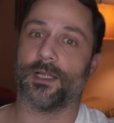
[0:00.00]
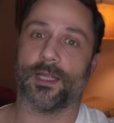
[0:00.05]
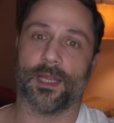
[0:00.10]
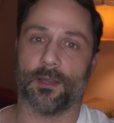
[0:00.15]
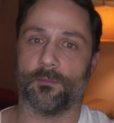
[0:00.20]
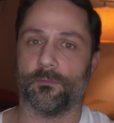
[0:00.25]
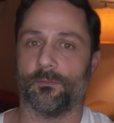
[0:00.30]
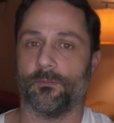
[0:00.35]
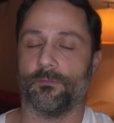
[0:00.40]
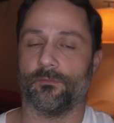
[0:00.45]
I
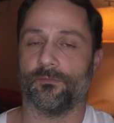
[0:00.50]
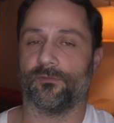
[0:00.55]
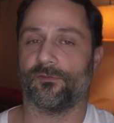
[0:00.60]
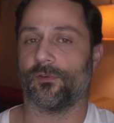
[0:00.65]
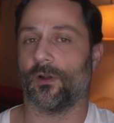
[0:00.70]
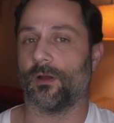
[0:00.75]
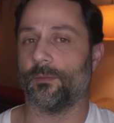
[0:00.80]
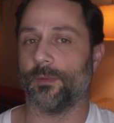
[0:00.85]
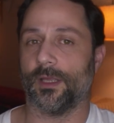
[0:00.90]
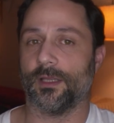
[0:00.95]
am
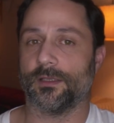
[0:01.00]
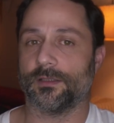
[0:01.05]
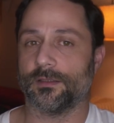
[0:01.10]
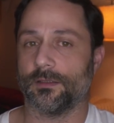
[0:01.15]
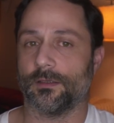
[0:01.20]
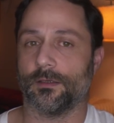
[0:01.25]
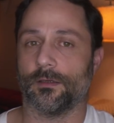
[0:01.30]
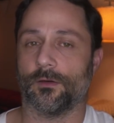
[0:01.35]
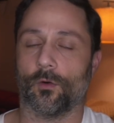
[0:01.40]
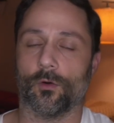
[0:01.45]
from it
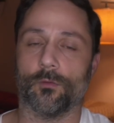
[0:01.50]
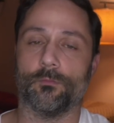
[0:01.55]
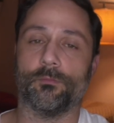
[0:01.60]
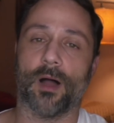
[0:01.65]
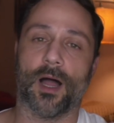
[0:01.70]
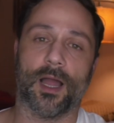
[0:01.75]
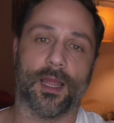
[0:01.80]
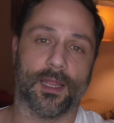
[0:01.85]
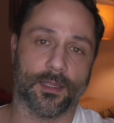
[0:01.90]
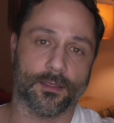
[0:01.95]
uh, or
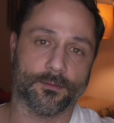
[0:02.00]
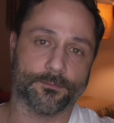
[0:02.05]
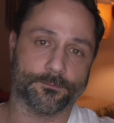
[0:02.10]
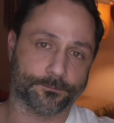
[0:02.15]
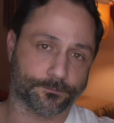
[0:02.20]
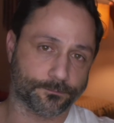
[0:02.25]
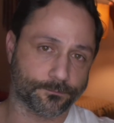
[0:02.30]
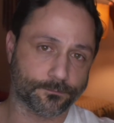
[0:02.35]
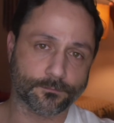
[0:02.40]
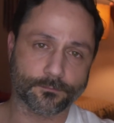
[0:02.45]
by it.
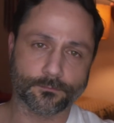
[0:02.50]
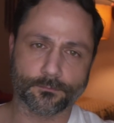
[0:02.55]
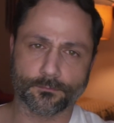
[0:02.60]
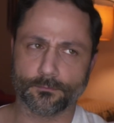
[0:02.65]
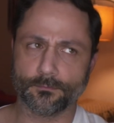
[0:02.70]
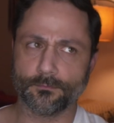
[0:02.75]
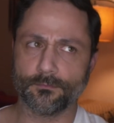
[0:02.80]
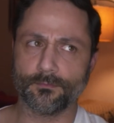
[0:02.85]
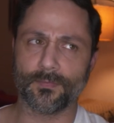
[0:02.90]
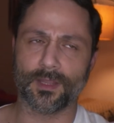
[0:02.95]

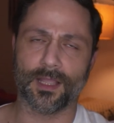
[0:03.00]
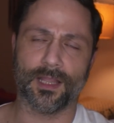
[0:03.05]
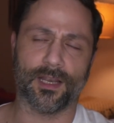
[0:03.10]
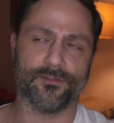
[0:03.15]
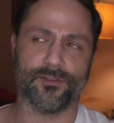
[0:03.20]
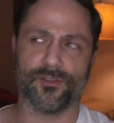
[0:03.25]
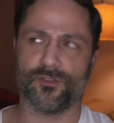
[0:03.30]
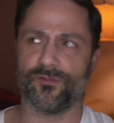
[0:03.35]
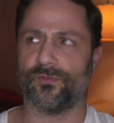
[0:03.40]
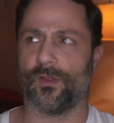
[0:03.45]
And
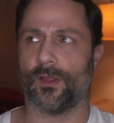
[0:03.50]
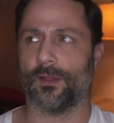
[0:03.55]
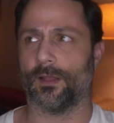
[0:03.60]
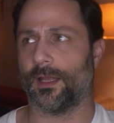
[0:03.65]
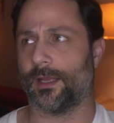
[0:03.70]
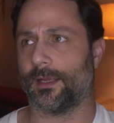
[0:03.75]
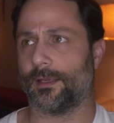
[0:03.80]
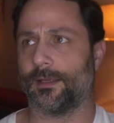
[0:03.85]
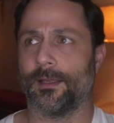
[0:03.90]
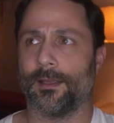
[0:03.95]
I just felt
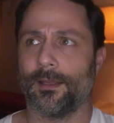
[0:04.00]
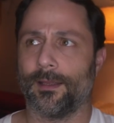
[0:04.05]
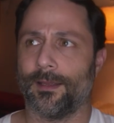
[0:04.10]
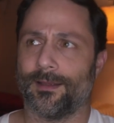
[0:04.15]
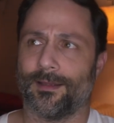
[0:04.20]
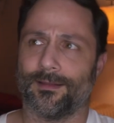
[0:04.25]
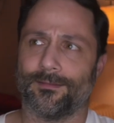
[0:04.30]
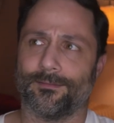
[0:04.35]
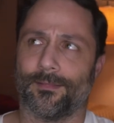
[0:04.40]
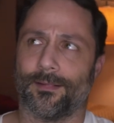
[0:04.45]
like
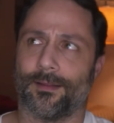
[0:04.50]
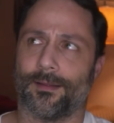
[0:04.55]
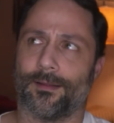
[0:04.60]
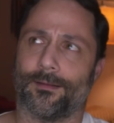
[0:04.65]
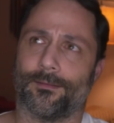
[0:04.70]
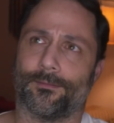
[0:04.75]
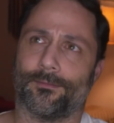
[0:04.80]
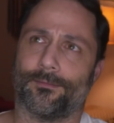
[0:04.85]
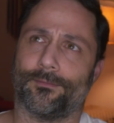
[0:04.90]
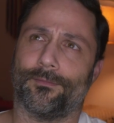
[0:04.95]

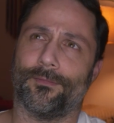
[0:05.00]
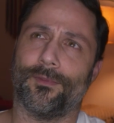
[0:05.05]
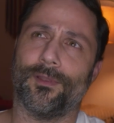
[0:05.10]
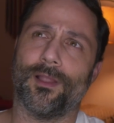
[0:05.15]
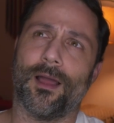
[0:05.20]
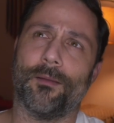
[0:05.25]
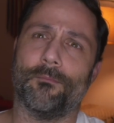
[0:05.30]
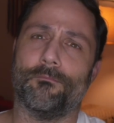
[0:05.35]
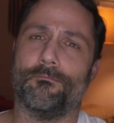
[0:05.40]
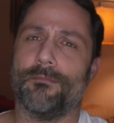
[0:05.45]
uh,
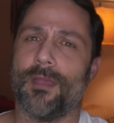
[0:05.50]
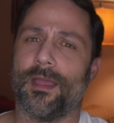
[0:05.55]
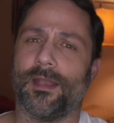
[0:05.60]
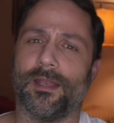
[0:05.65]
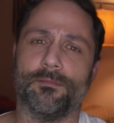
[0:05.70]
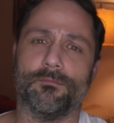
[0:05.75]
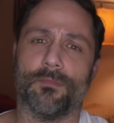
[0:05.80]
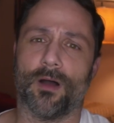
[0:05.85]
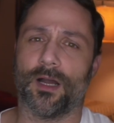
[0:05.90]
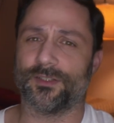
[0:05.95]
not
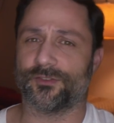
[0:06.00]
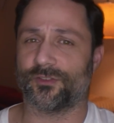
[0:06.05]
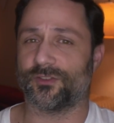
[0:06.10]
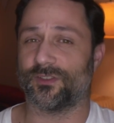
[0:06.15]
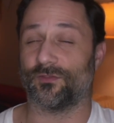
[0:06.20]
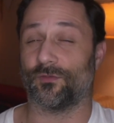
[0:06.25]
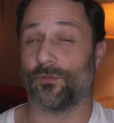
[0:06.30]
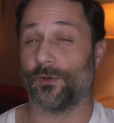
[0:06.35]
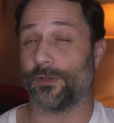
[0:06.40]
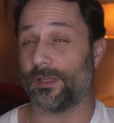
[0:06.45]
many monsters
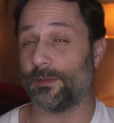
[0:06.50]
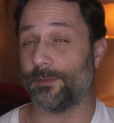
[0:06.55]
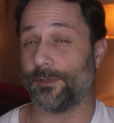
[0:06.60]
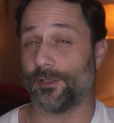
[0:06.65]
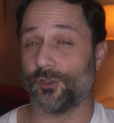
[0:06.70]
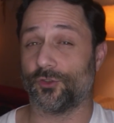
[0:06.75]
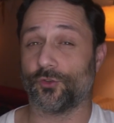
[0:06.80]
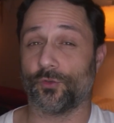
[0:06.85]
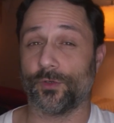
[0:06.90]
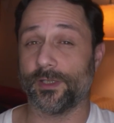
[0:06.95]
have really been
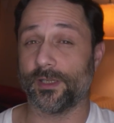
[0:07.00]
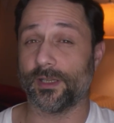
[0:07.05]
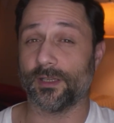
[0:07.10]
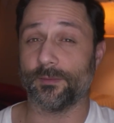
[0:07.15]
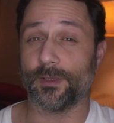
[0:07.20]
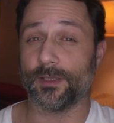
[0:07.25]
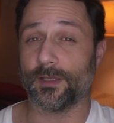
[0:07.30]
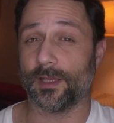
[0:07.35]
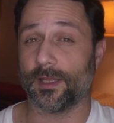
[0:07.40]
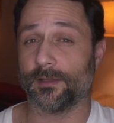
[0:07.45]

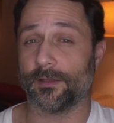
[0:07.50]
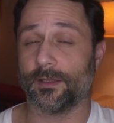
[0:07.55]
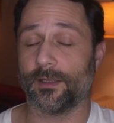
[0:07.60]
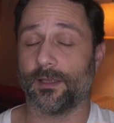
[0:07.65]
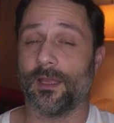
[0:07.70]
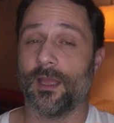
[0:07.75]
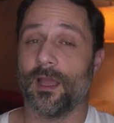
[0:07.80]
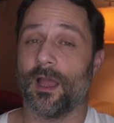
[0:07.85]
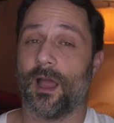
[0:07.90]
intriguing me lately.